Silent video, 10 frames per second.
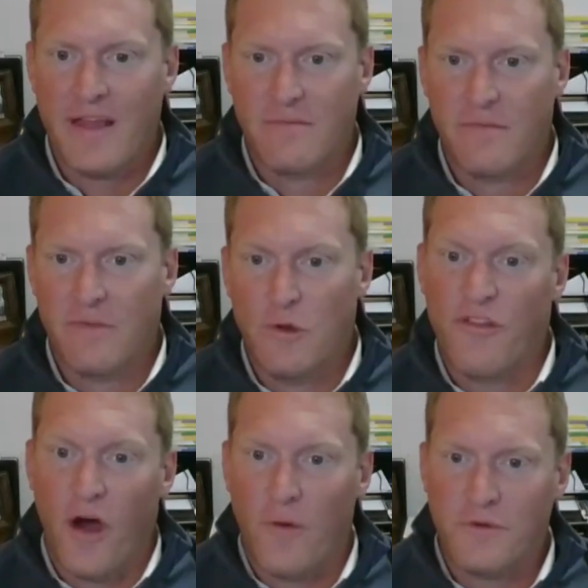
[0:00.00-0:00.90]
that you
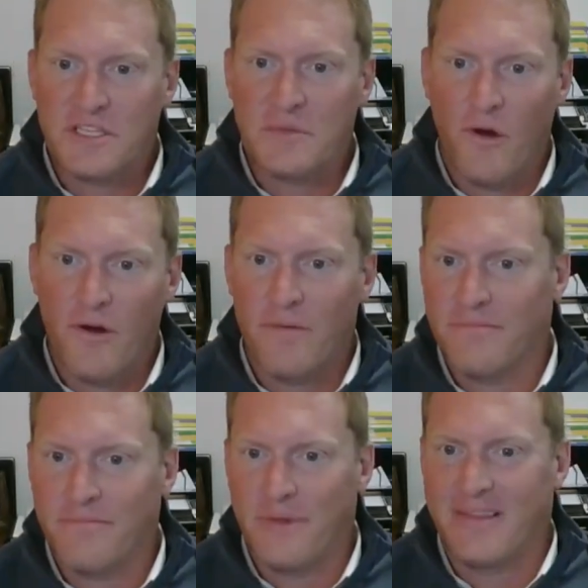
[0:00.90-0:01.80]
thought was smart,
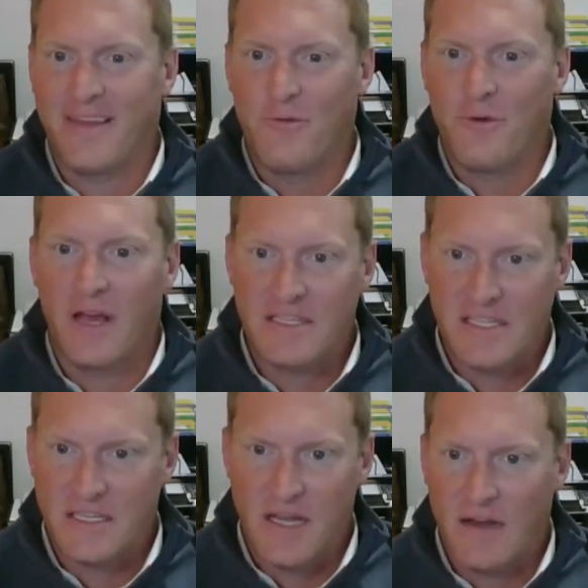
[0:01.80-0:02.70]
but then you realize
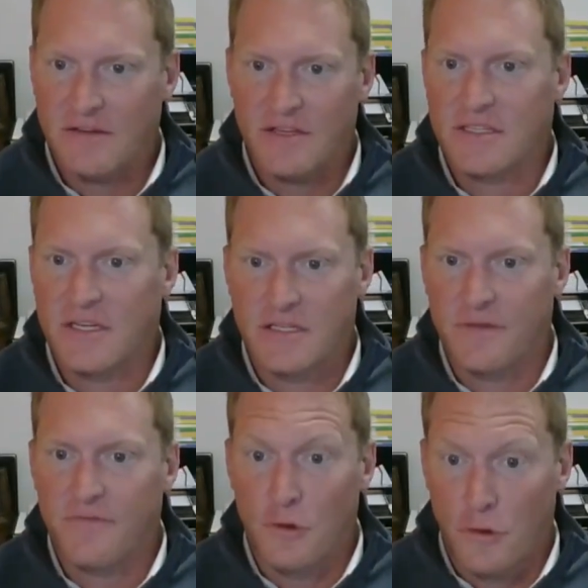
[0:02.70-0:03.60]
it's not, just because
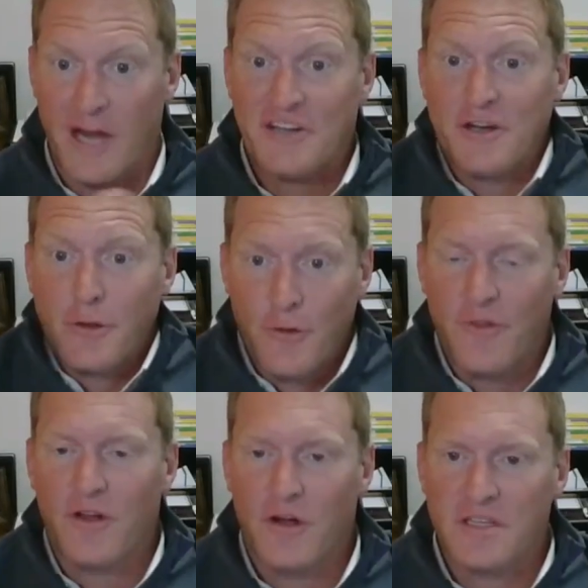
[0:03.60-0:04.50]
of you actually
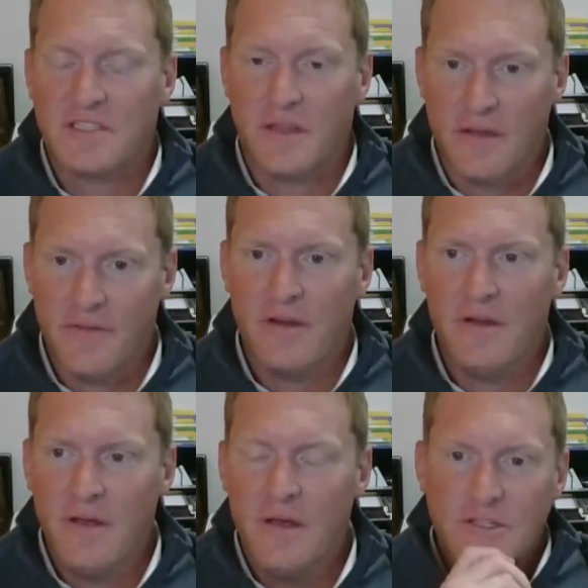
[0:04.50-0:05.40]
learn the cost of
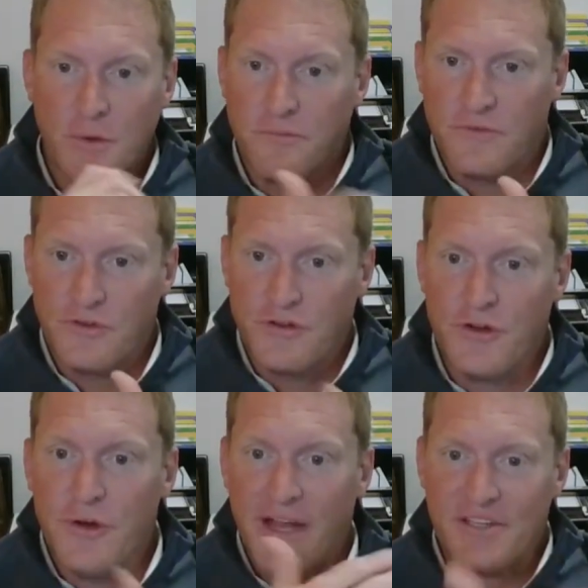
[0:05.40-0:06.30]
living. So do
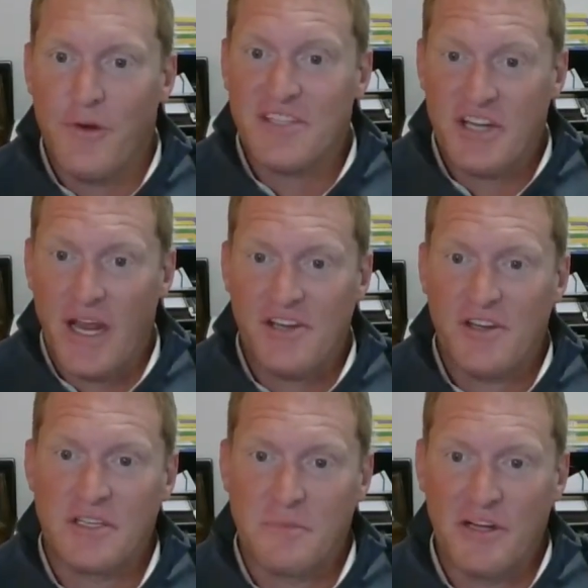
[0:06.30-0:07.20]
your
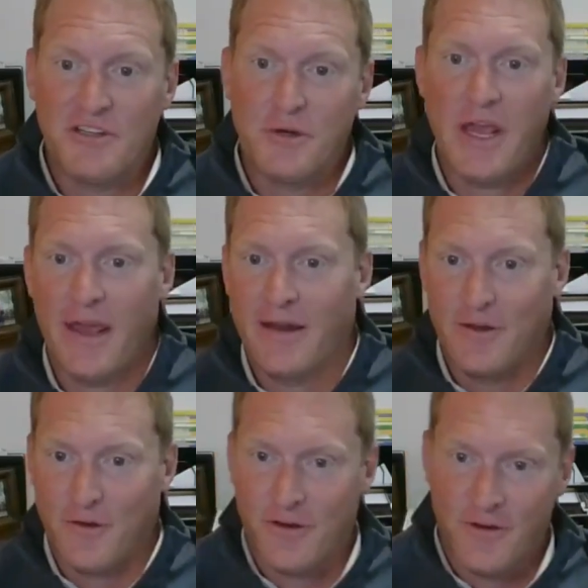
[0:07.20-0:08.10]
education as much as you can at
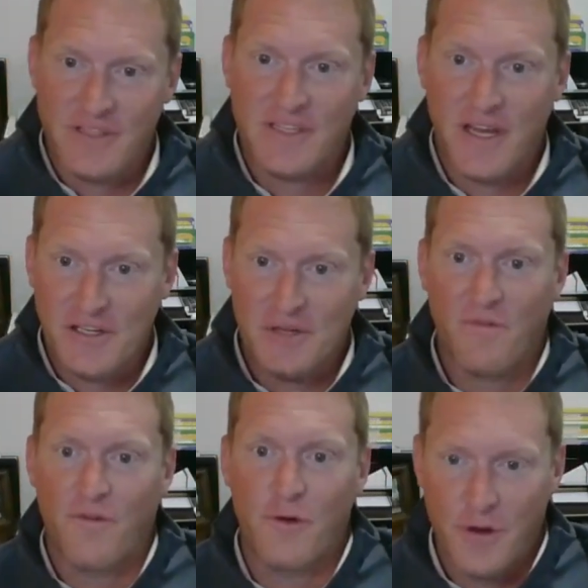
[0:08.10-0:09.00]
your current station
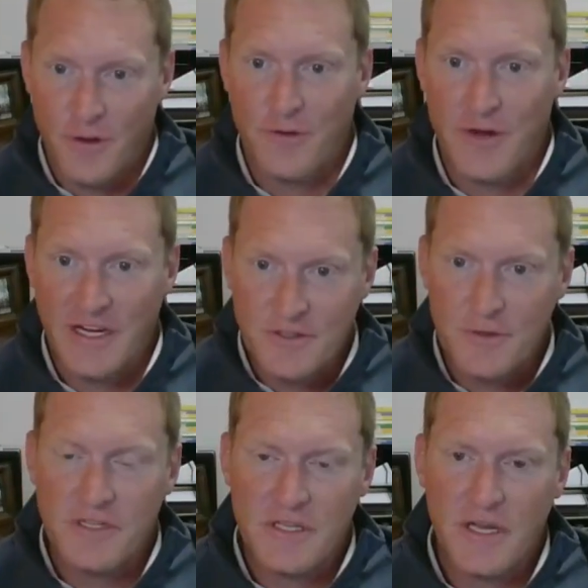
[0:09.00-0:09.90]
before you go to your next
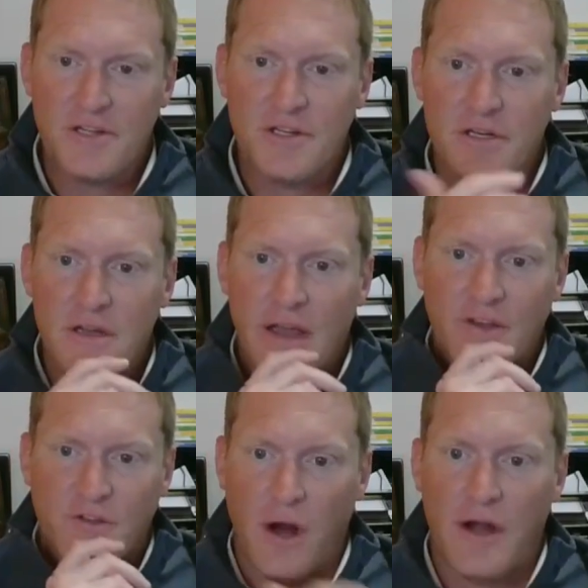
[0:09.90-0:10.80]
duty station,
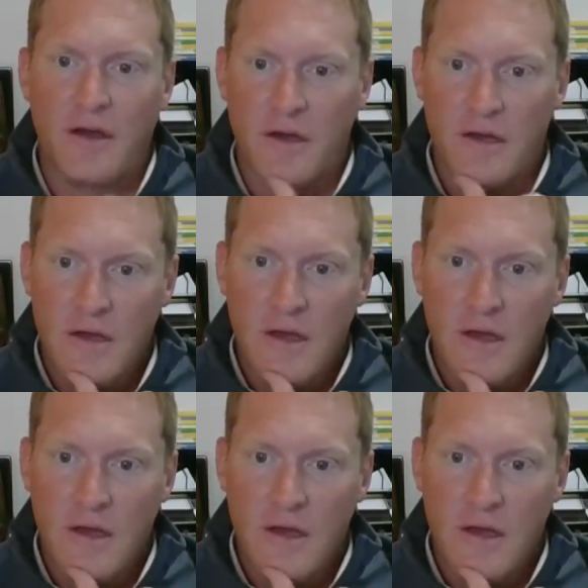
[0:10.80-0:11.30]
and try to